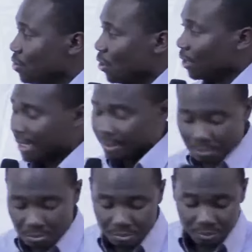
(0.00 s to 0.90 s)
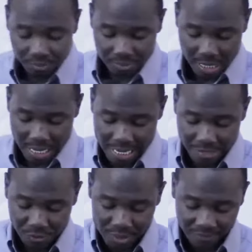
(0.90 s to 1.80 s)
God. I
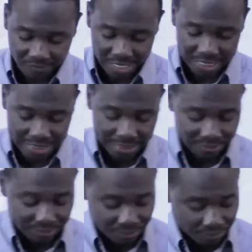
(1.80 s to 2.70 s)
was reflecting